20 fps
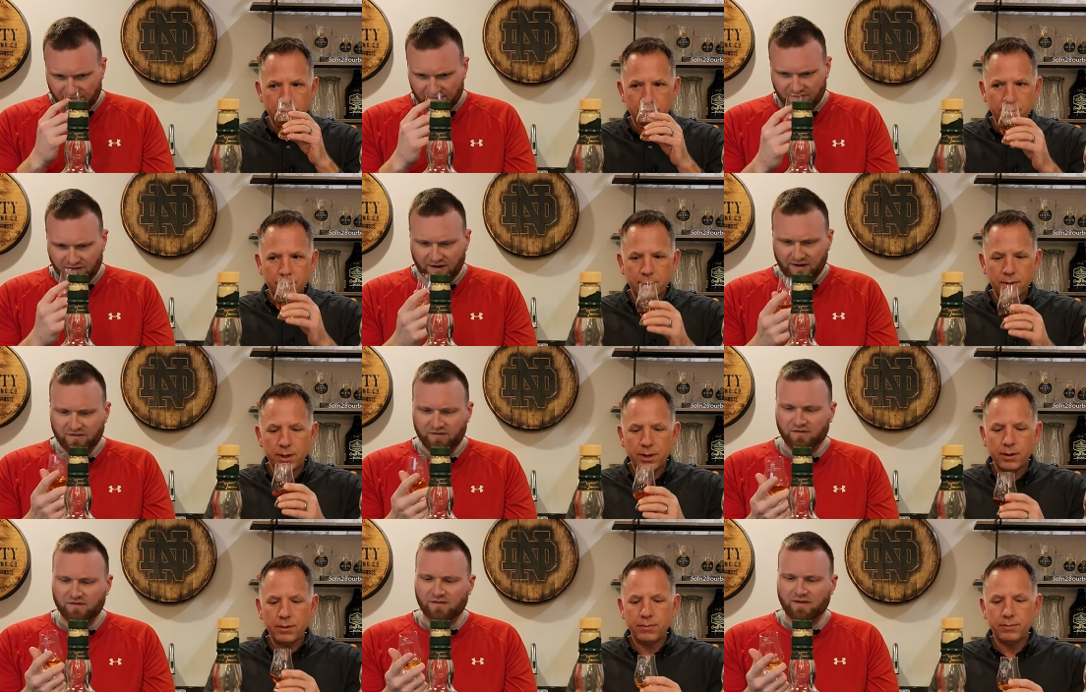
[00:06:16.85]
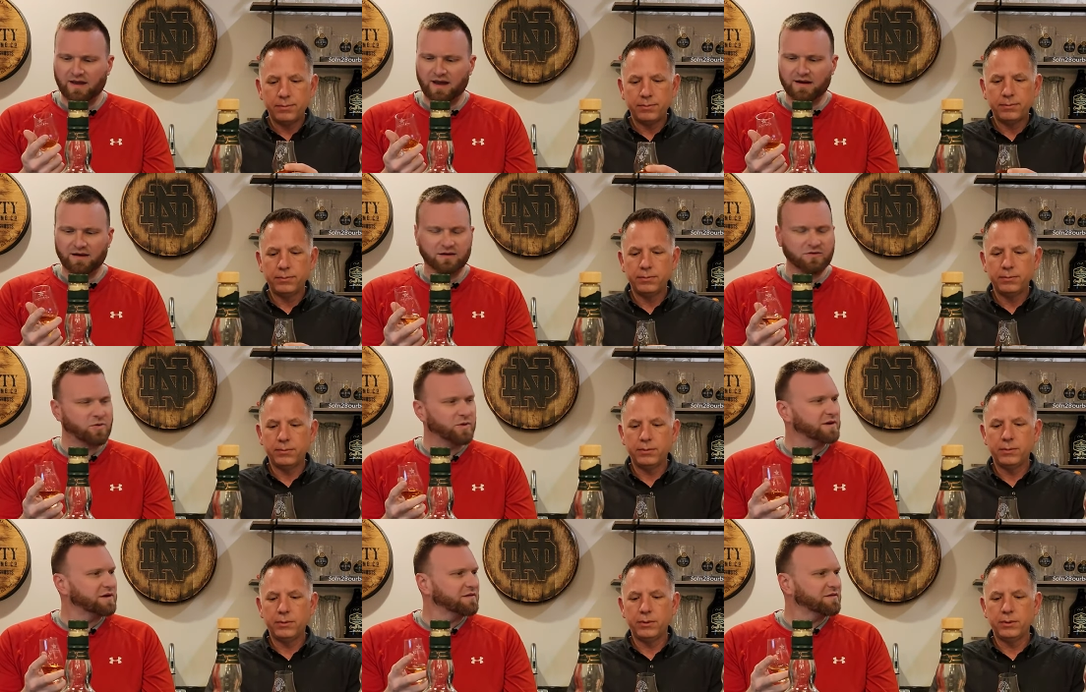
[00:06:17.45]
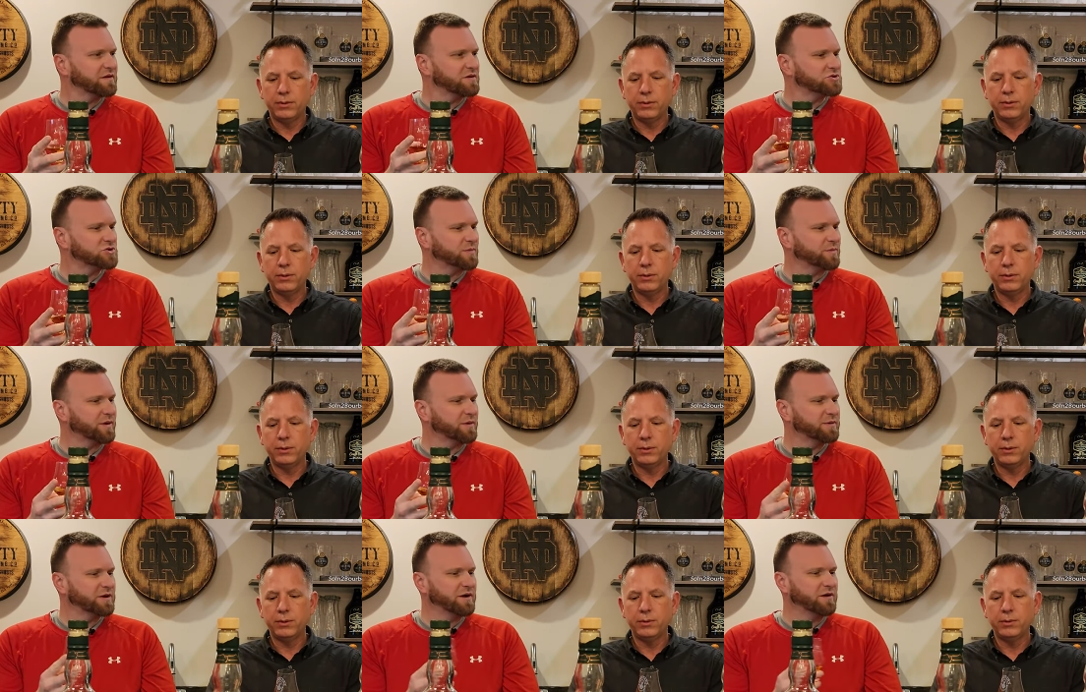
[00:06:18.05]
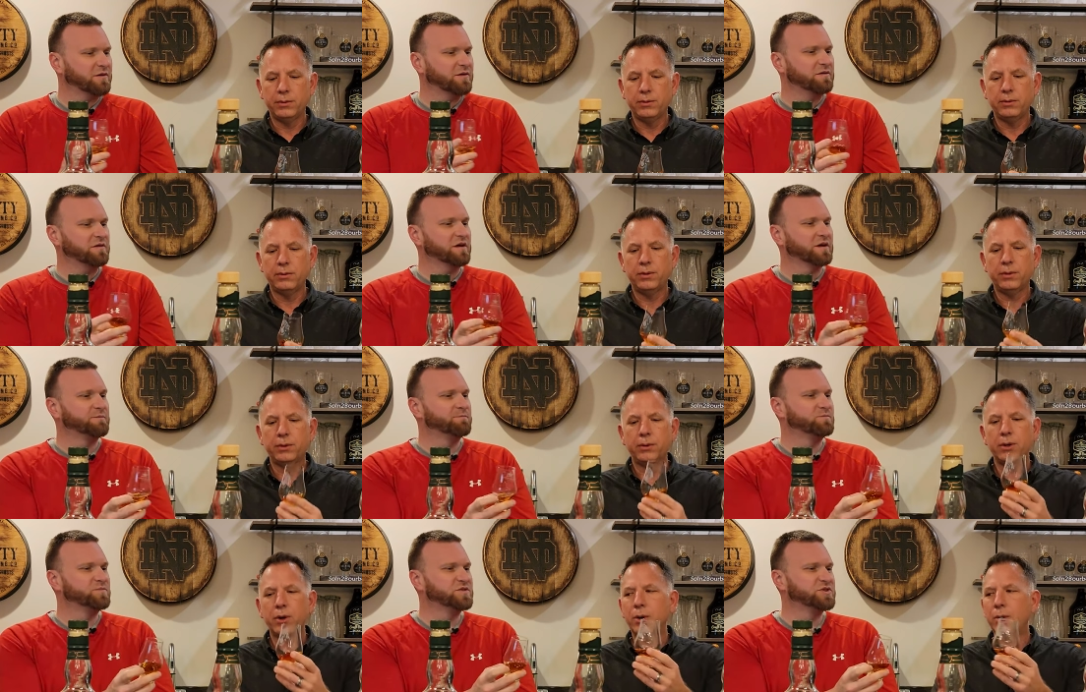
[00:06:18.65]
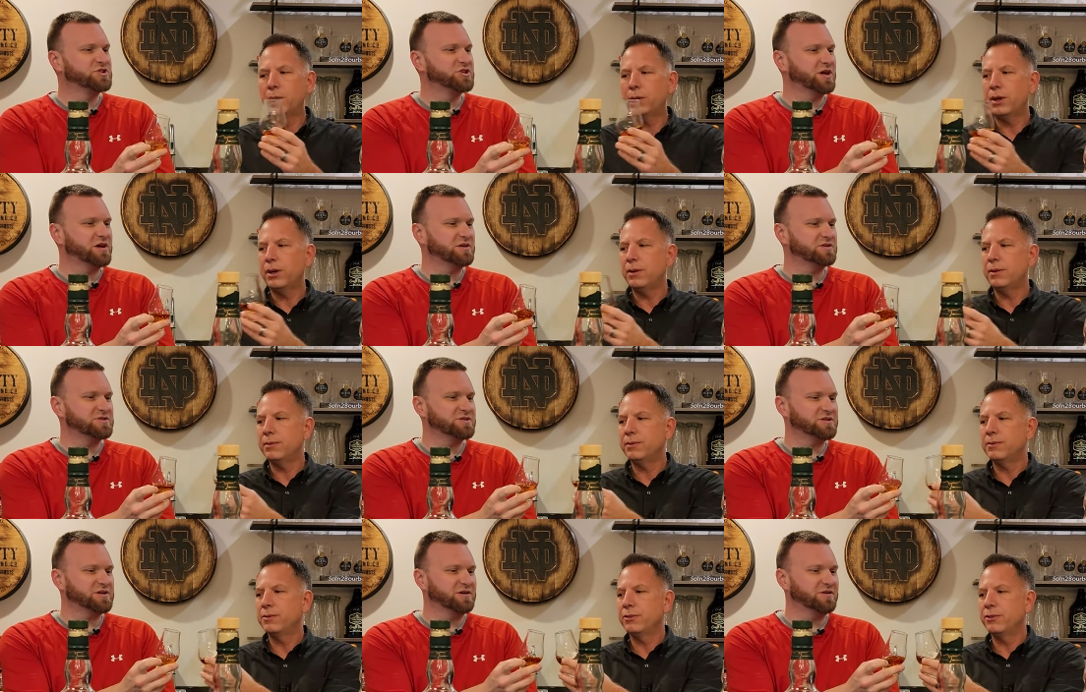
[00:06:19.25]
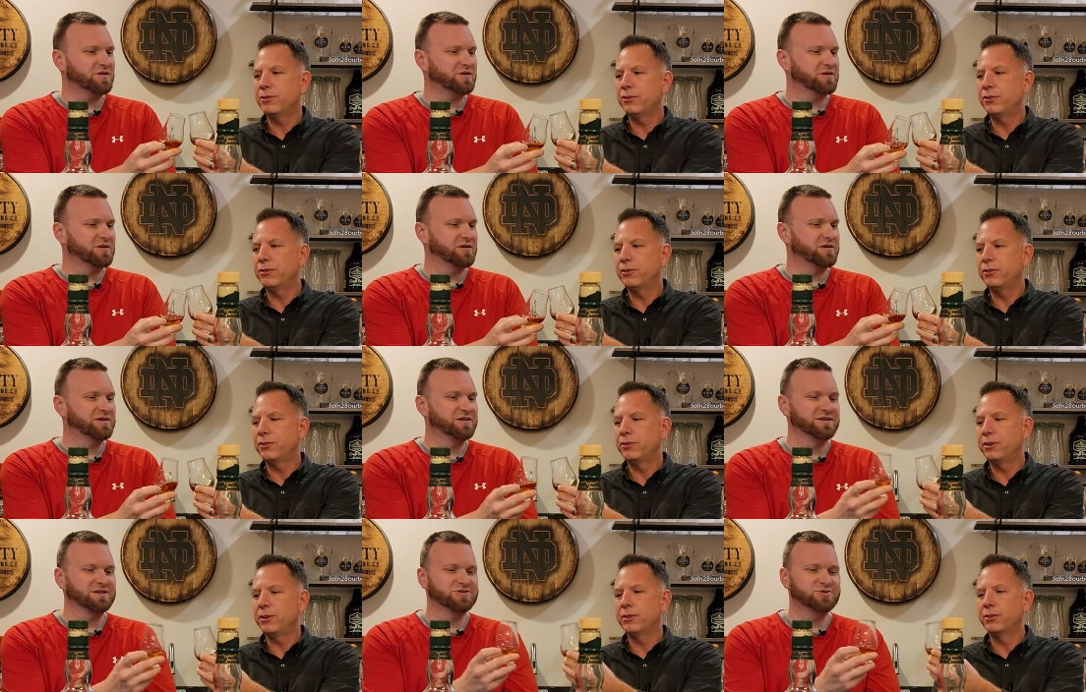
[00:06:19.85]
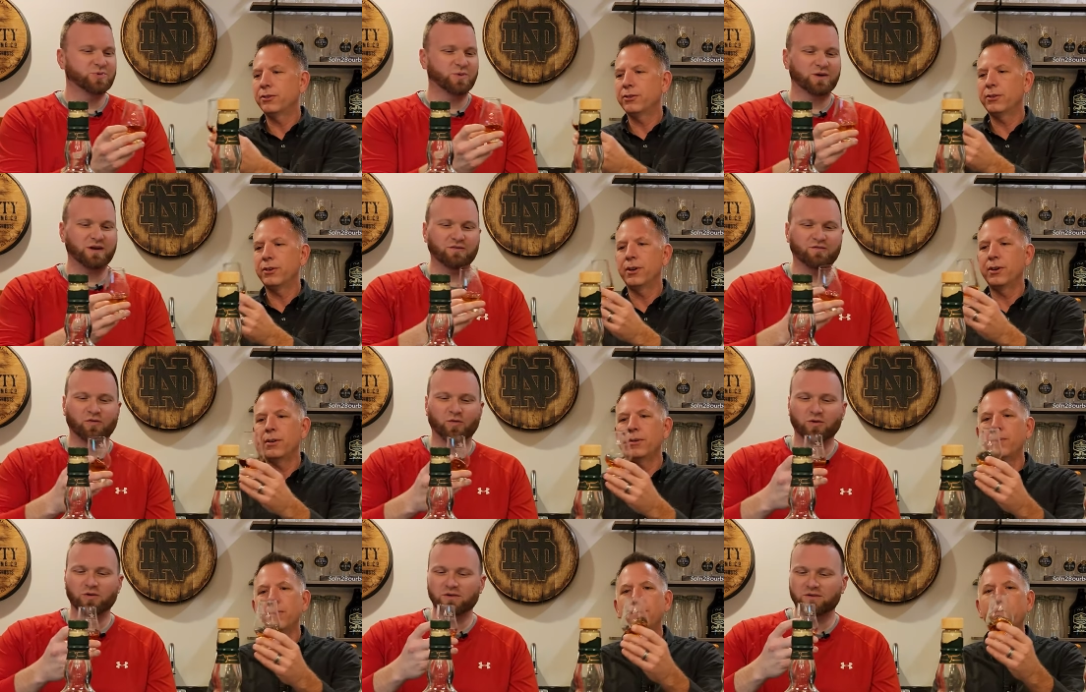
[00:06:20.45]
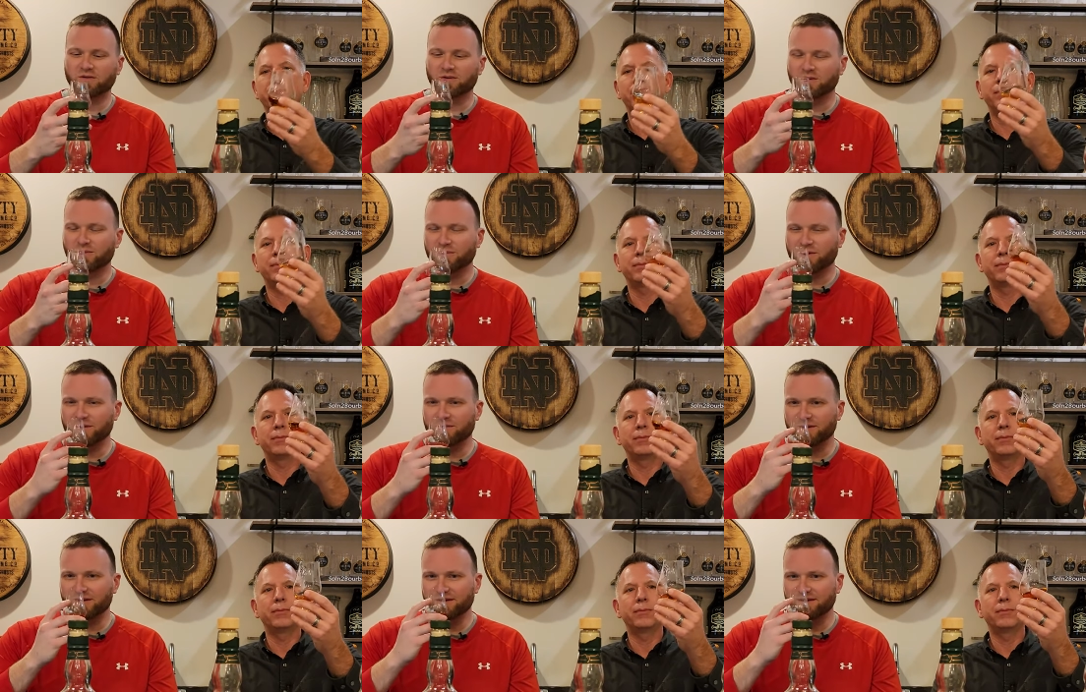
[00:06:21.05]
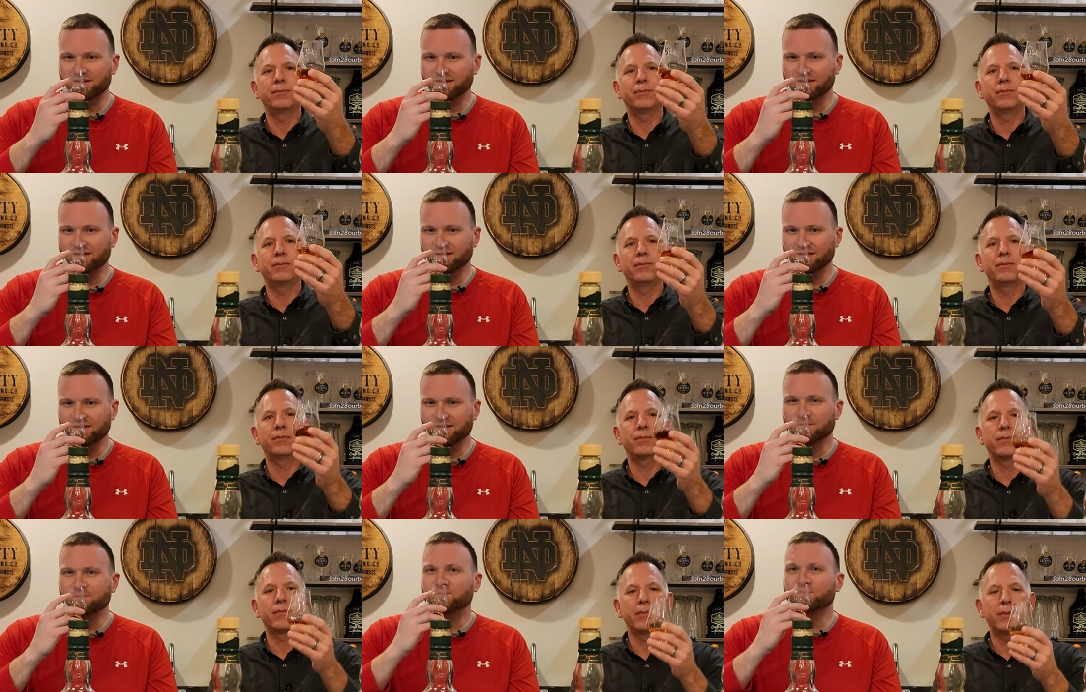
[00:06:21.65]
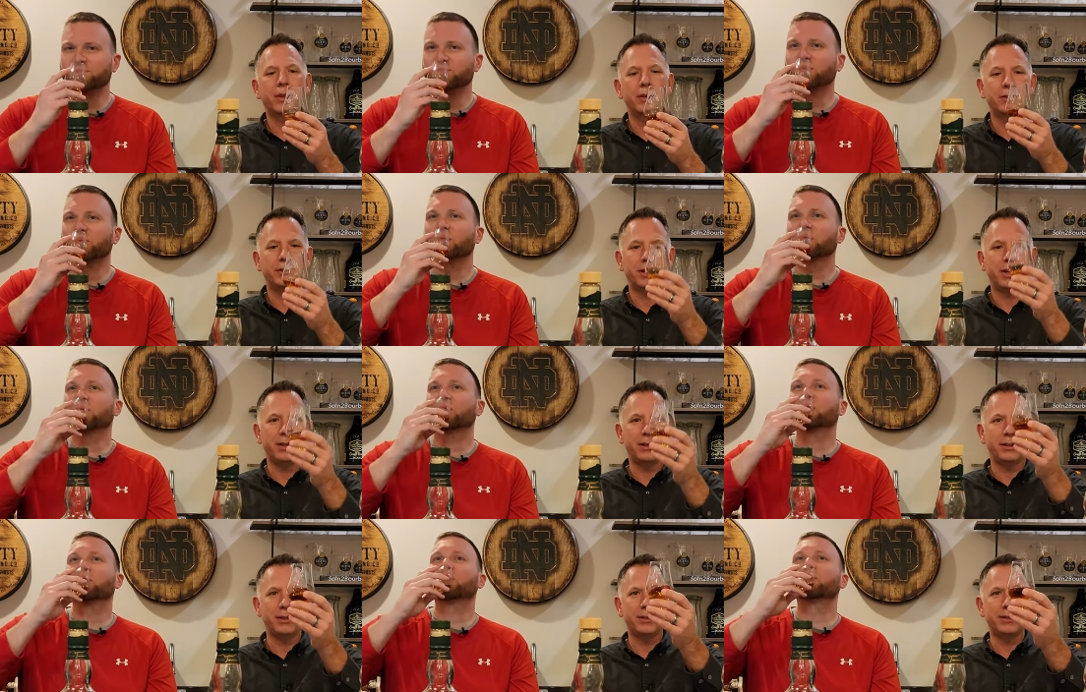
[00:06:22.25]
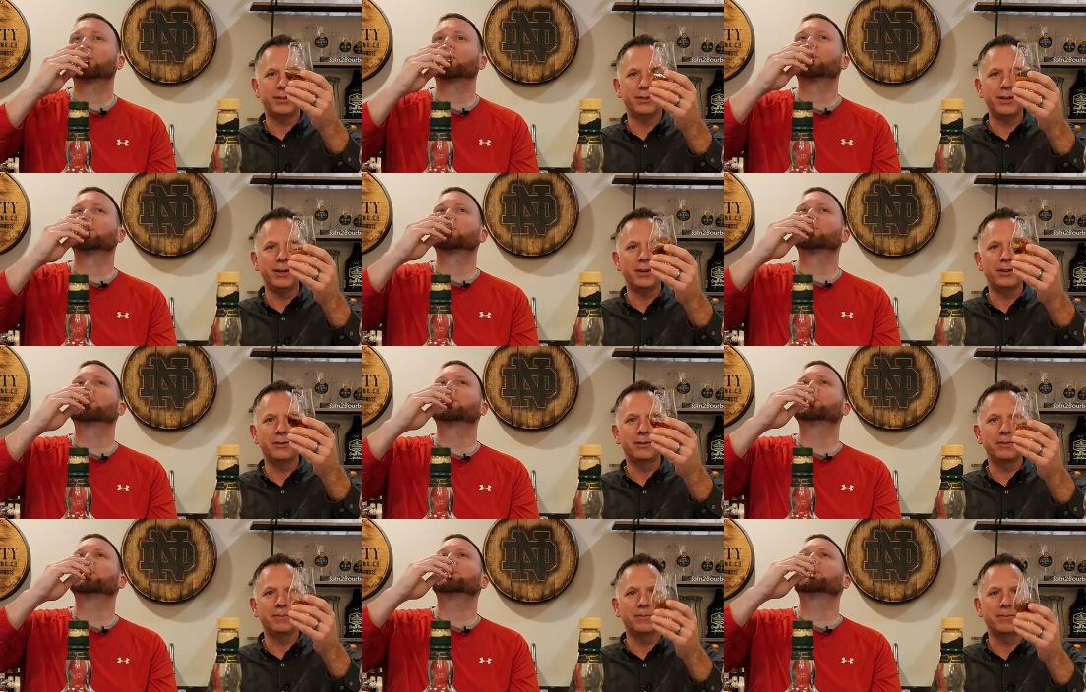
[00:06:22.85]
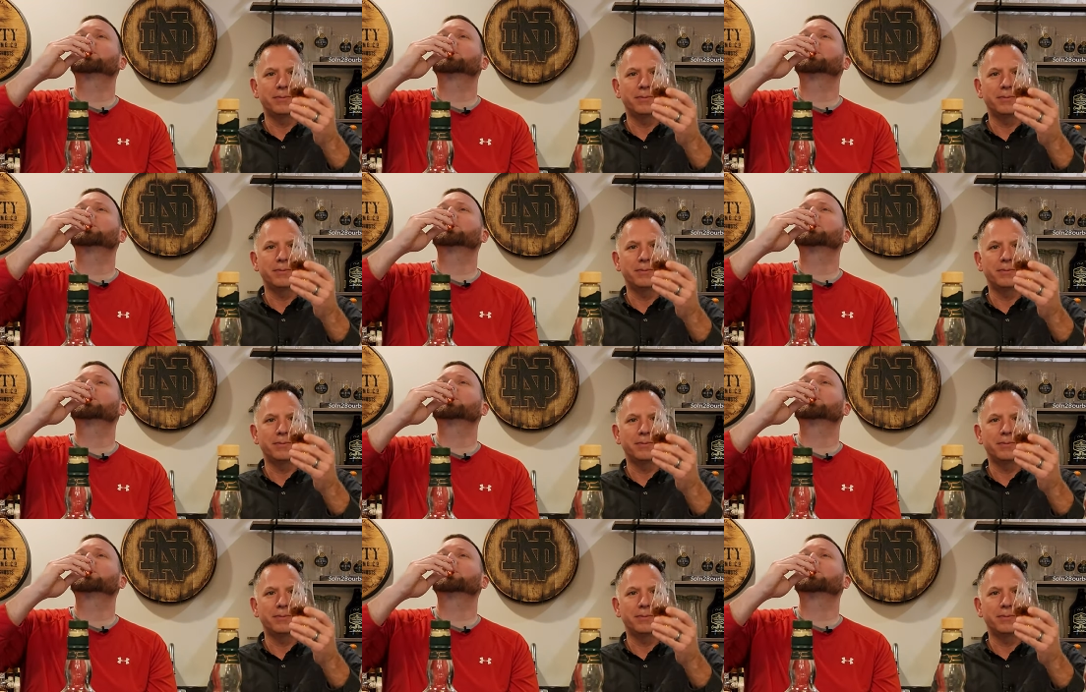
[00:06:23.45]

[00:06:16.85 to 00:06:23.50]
Speaker 1: It's a nice kind of quintessential bourbon nose. A little cold. Cheers to your Cheers, 24 year old bourbon. It's got nice legs. Mm